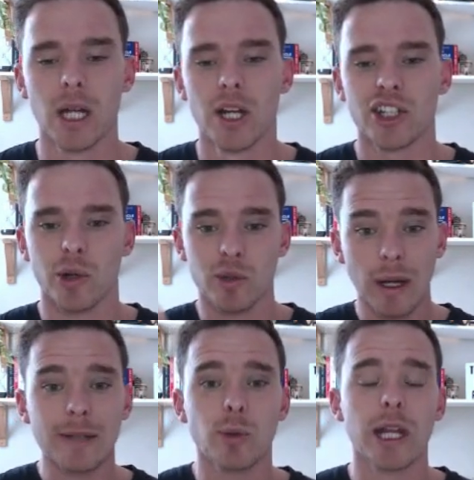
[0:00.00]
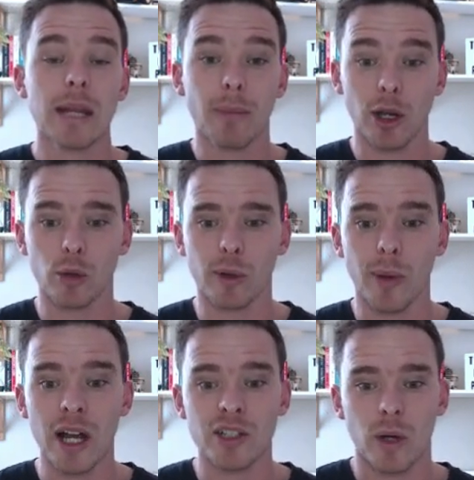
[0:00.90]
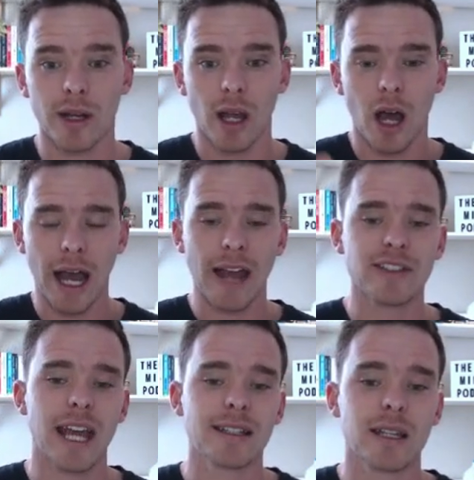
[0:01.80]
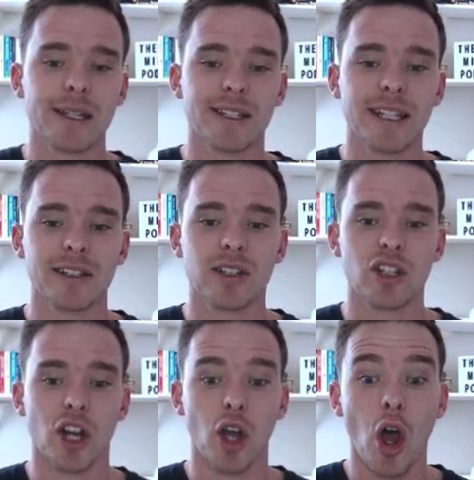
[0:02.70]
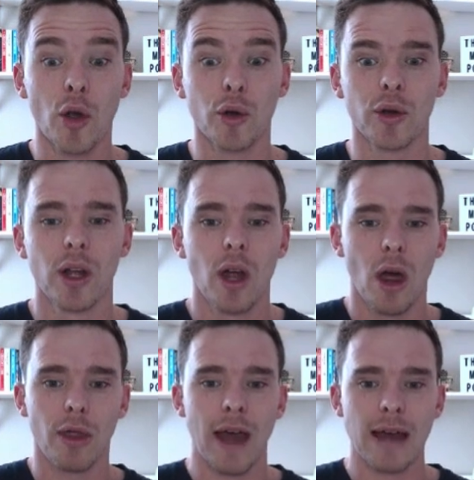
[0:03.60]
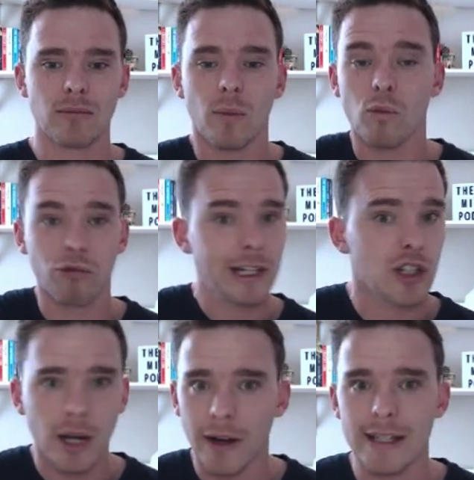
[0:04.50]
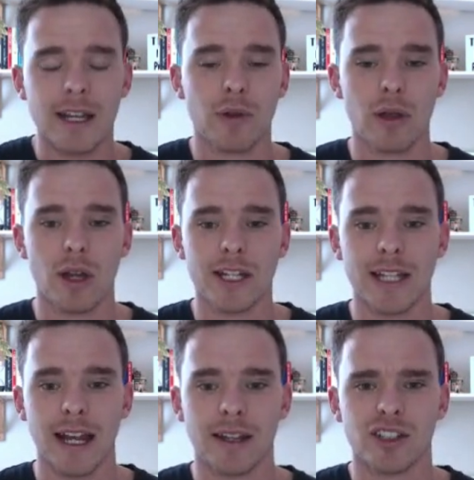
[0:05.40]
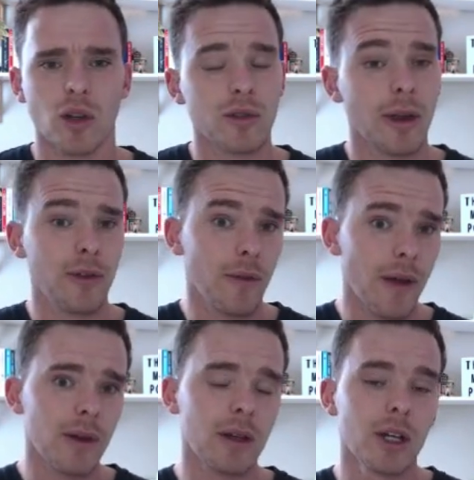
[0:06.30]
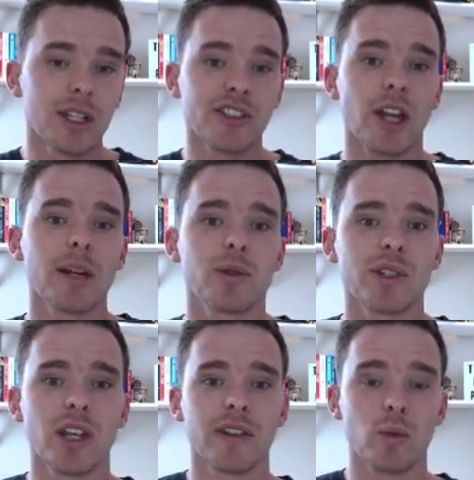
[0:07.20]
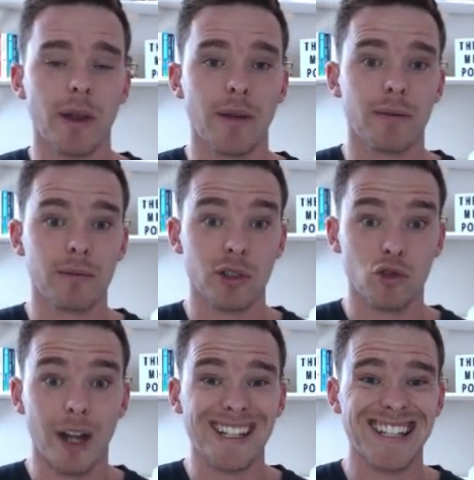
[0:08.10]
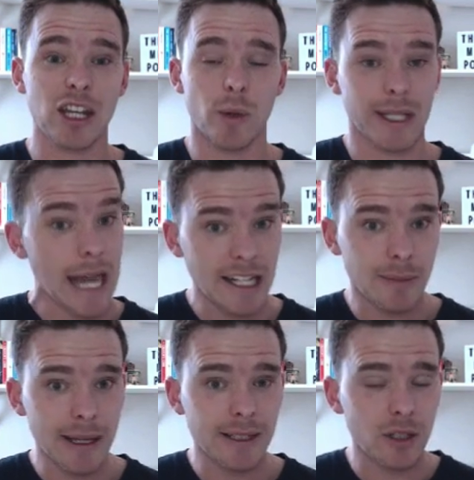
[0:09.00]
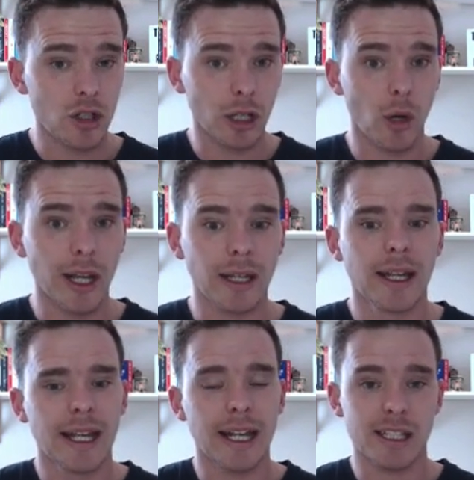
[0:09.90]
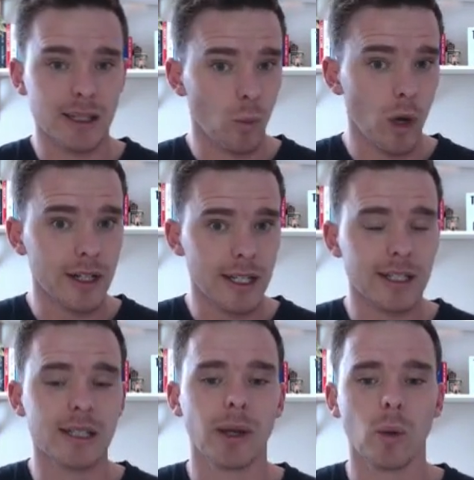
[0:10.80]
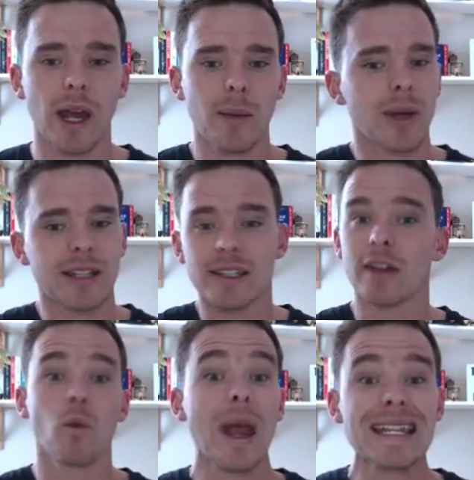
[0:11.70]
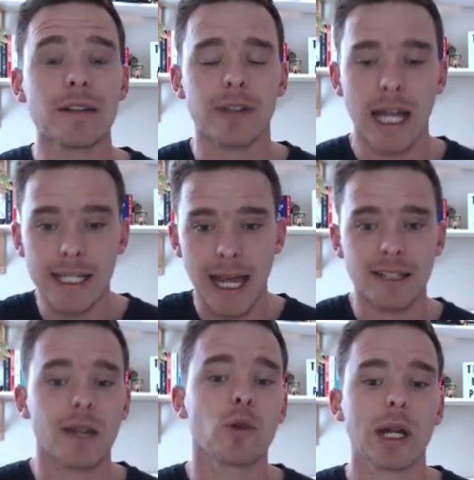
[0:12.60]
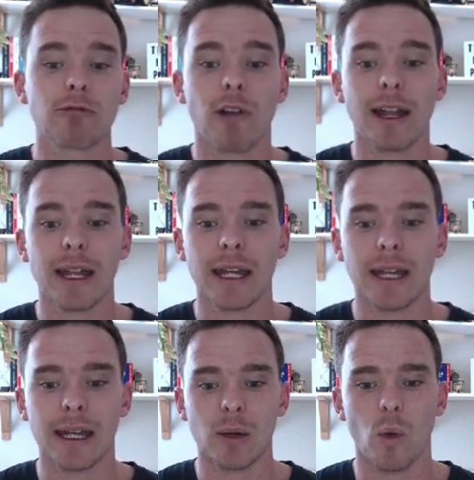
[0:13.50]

So as well as putting in my normal password, I have to enter this six-digit code that regenerates every 30 seconds. So if you've ever signed up to a service where they've tried to send you a text message to log in, it works in a similar way, but instead of waiting for that text, I've got it right here in